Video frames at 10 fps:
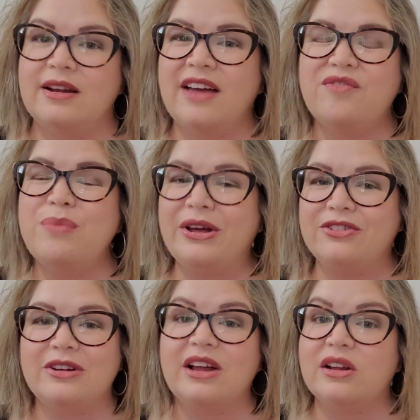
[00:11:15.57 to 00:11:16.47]
and I've
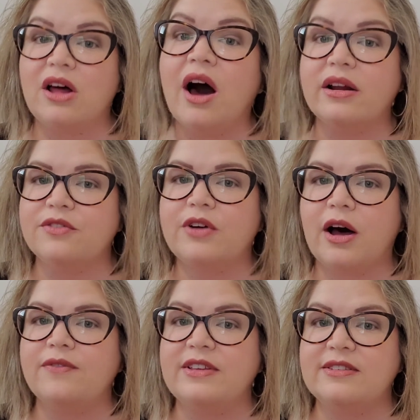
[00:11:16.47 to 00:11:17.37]
melted a lot of
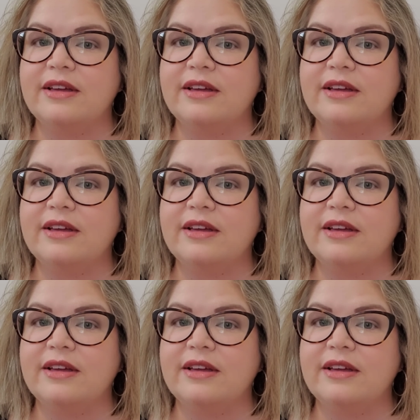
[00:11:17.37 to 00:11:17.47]
coffee